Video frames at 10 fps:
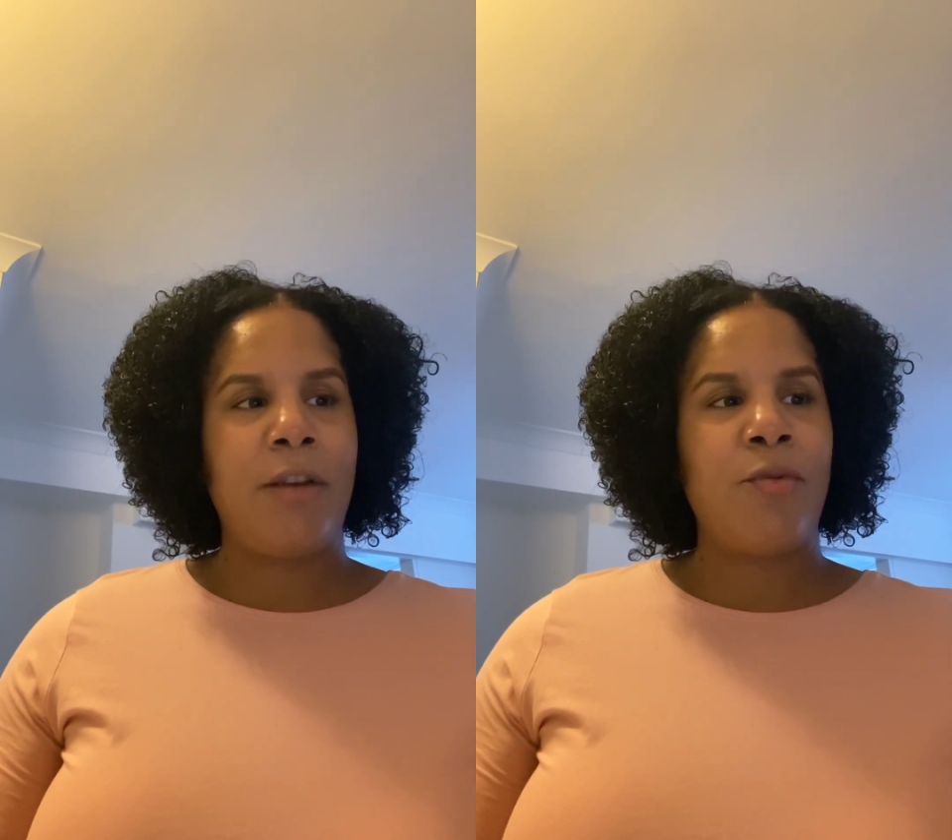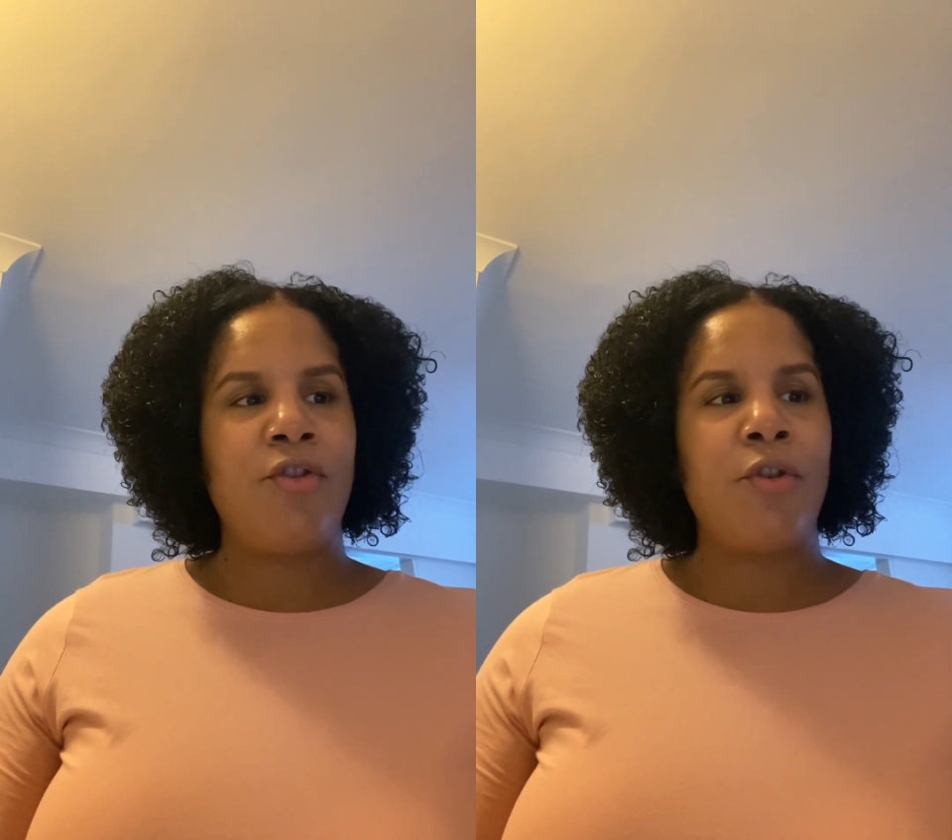
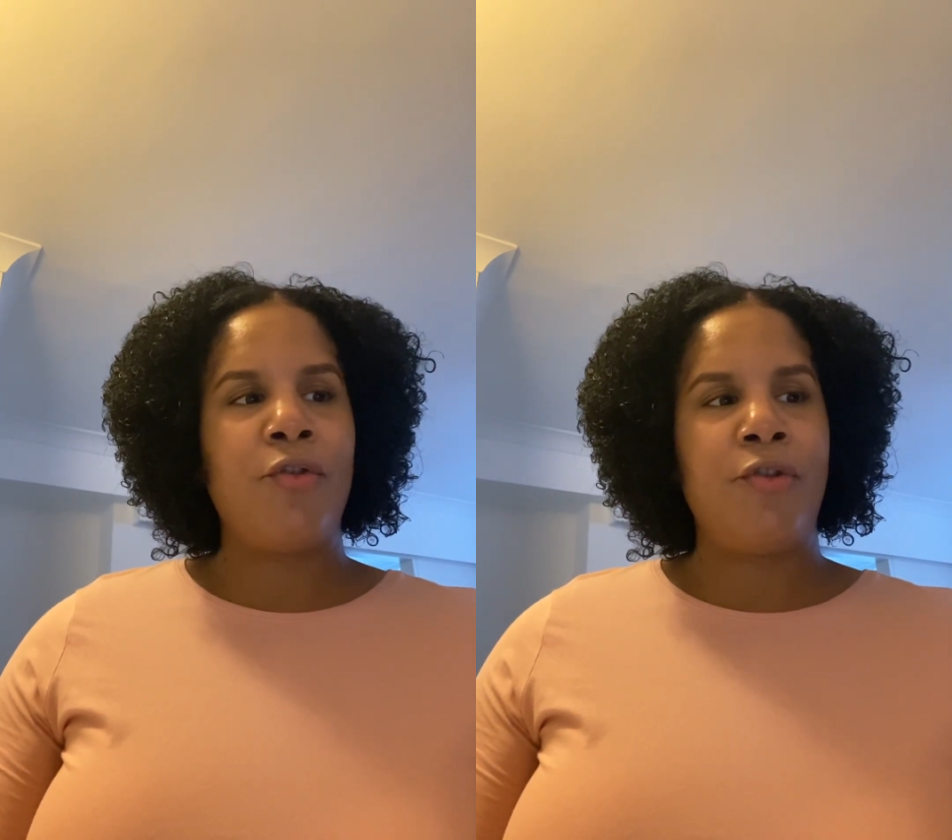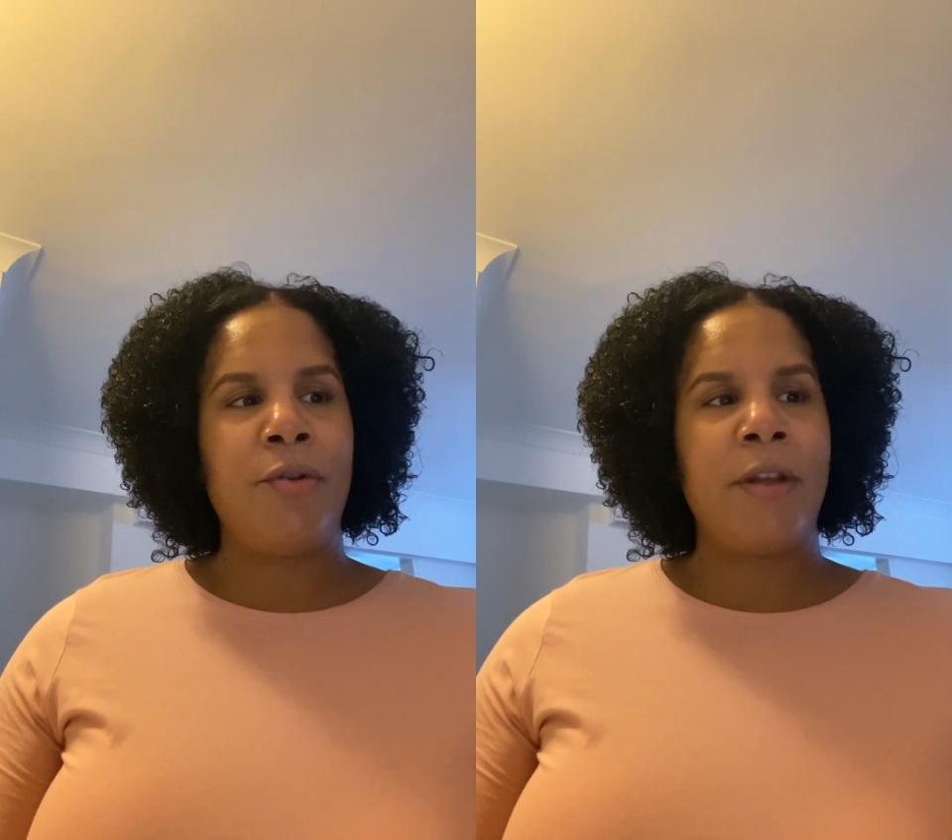would not
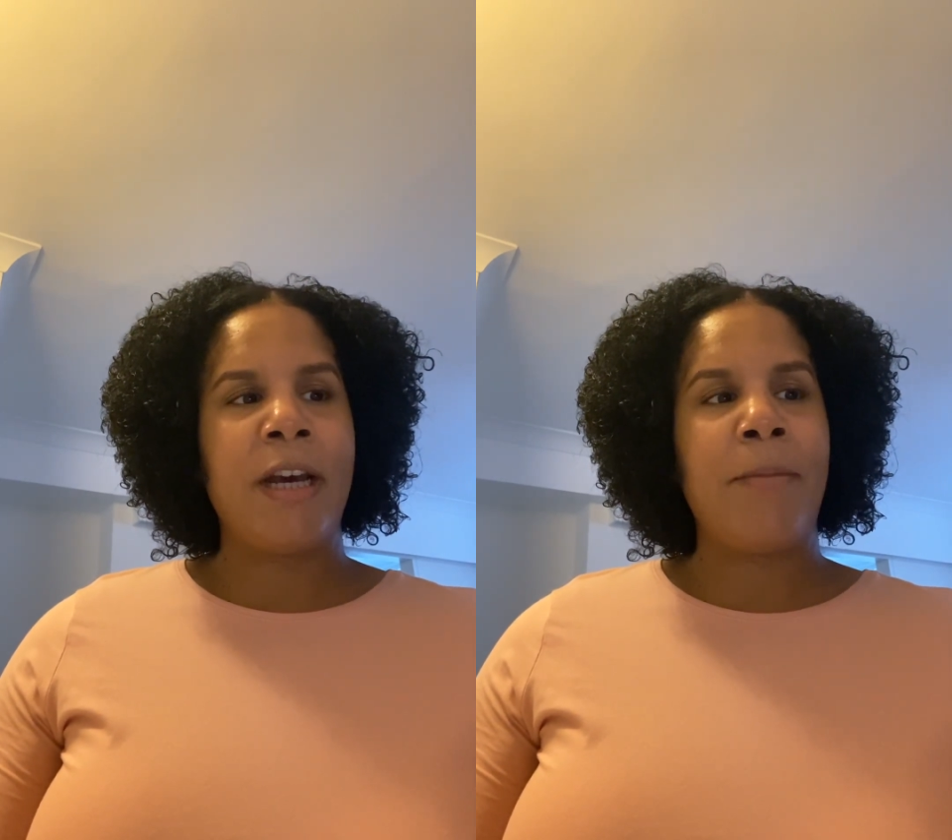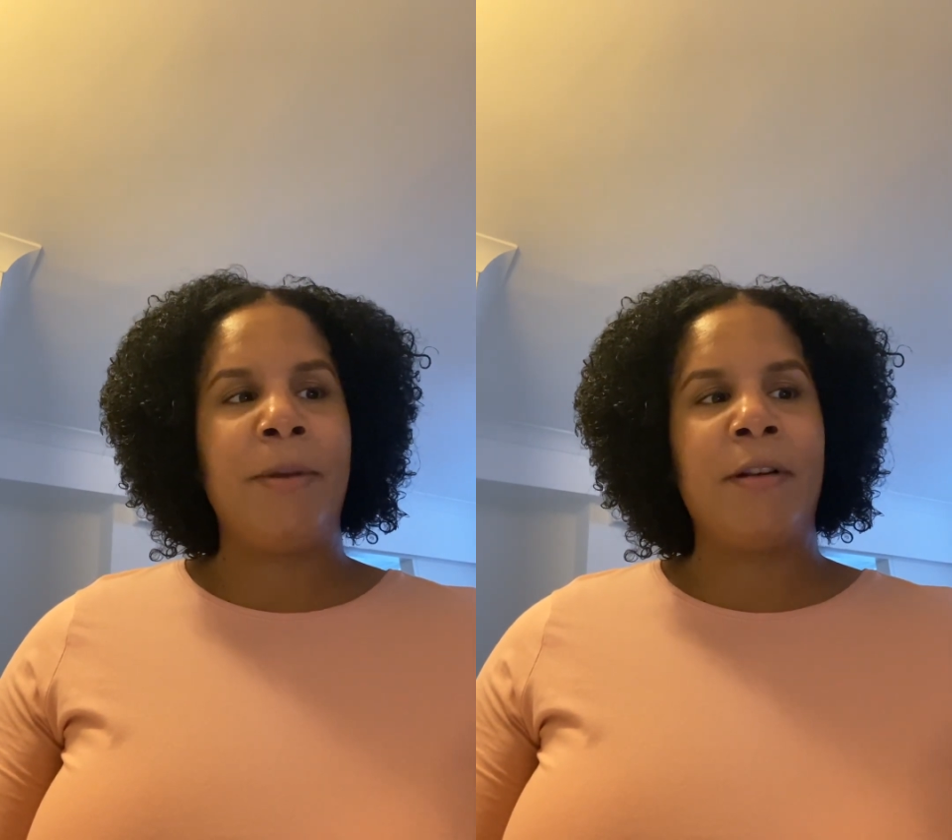do
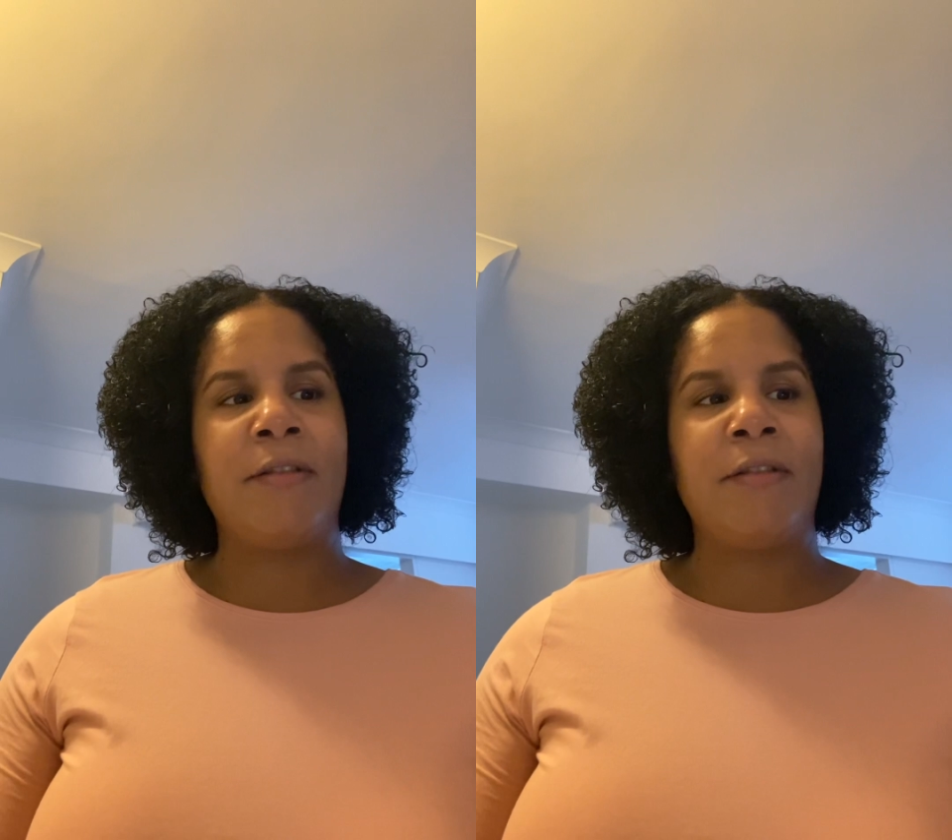that because